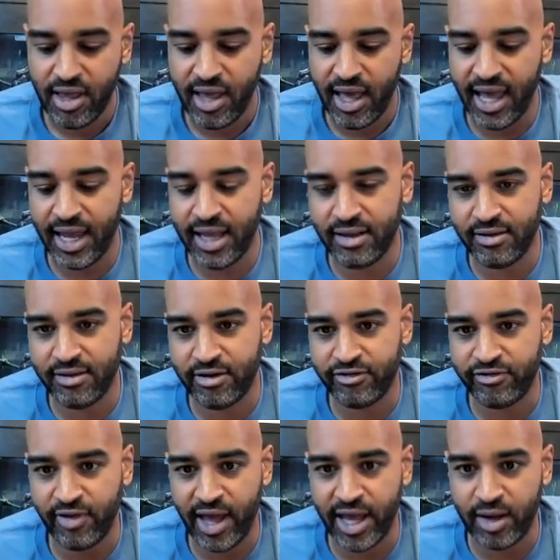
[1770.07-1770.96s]
And they're
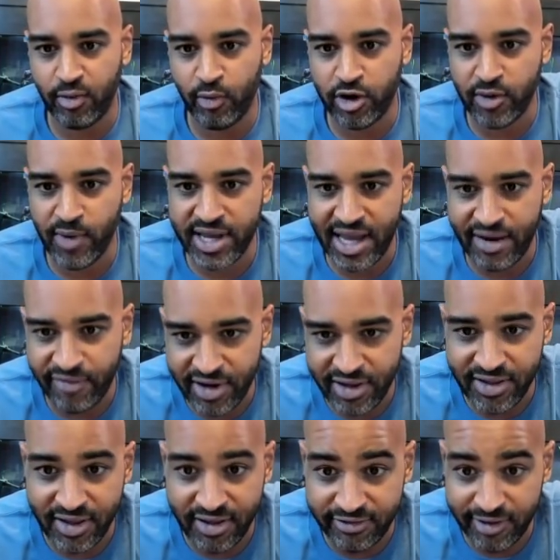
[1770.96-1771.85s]
just like, where do I get
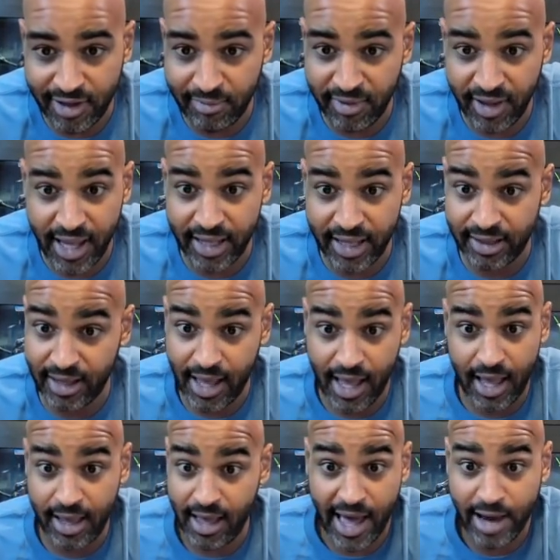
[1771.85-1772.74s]
rid of these? And I'm like,
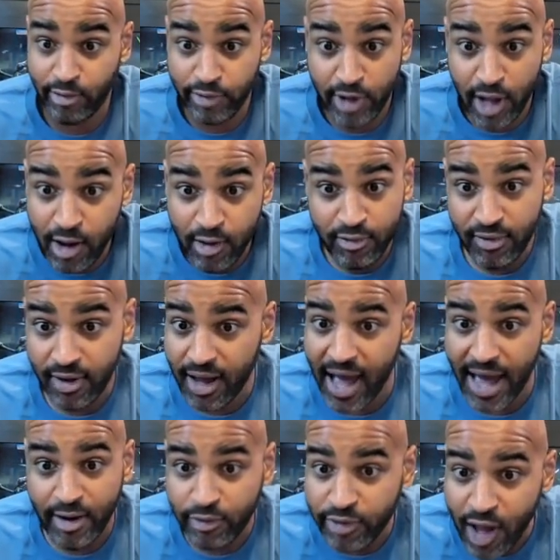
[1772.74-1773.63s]
I don't know.
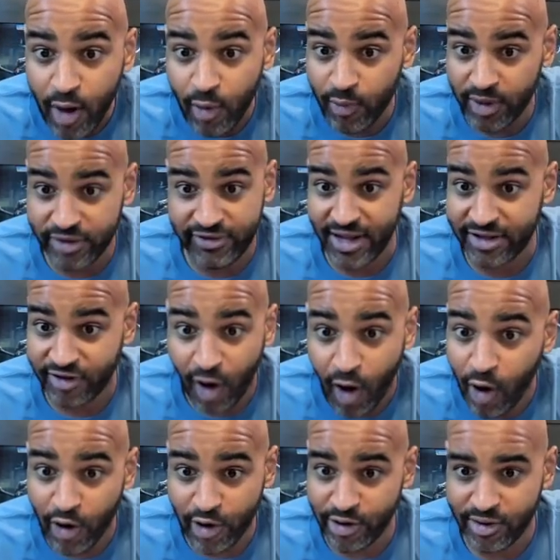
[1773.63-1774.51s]
That's
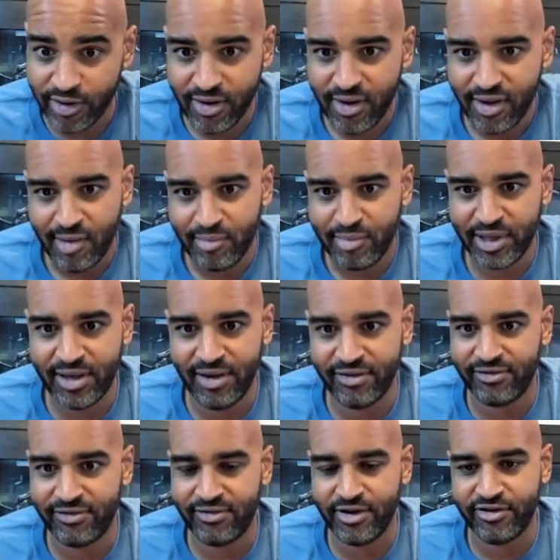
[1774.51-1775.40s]
hard
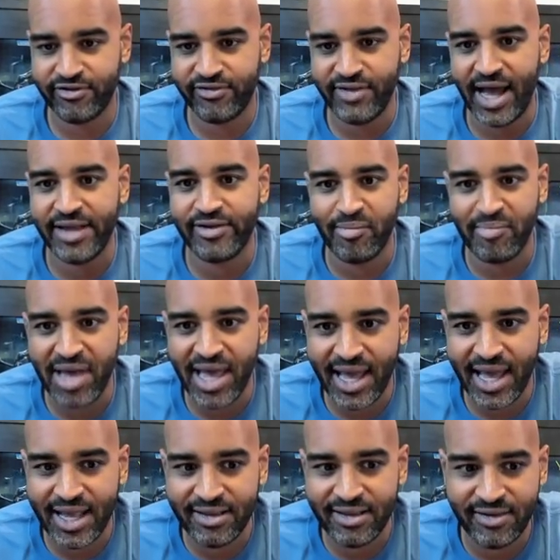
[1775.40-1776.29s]
because they're just not in
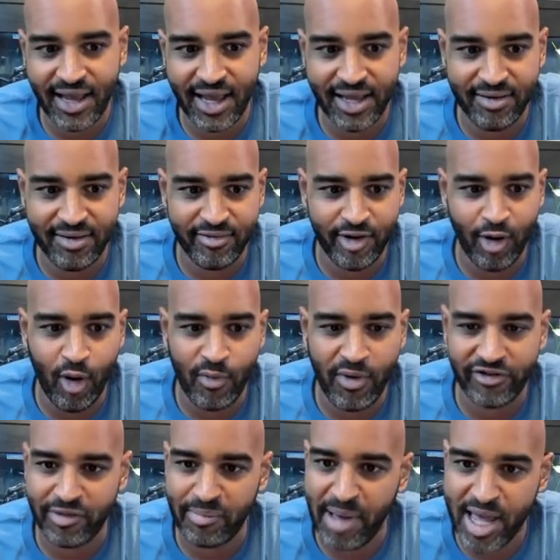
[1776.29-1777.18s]
demand and no one
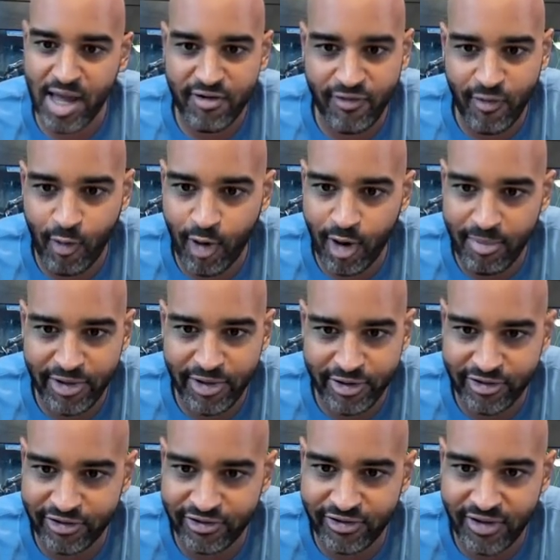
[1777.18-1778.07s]
wants to pay you for them.
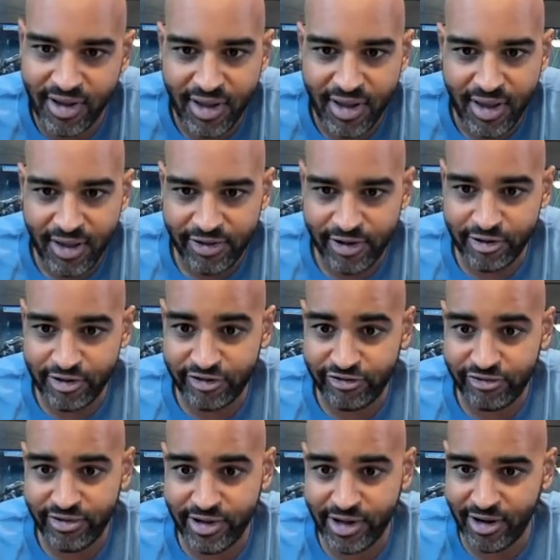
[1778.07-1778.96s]
They're just they're
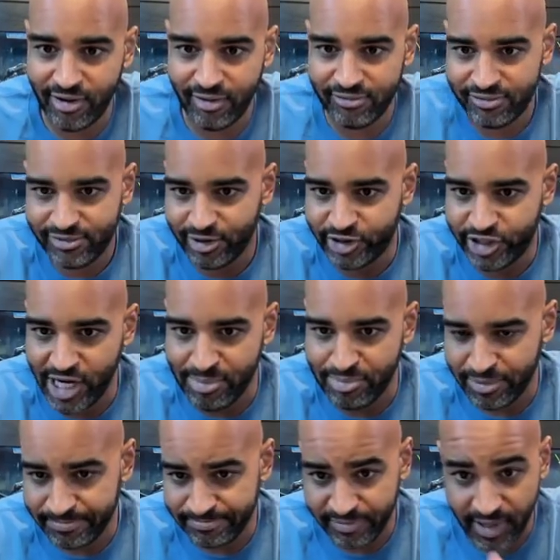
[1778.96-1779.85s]

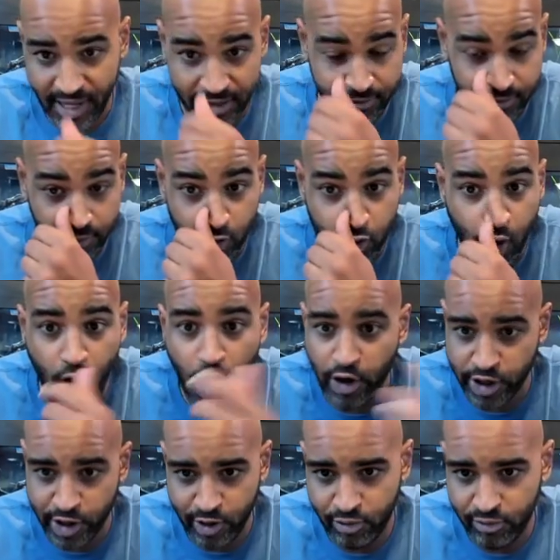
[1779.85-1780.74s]
cheap. And who are
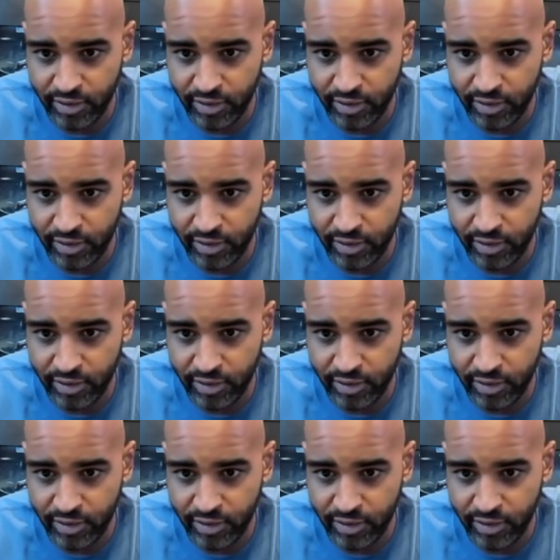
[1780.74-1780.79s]
you?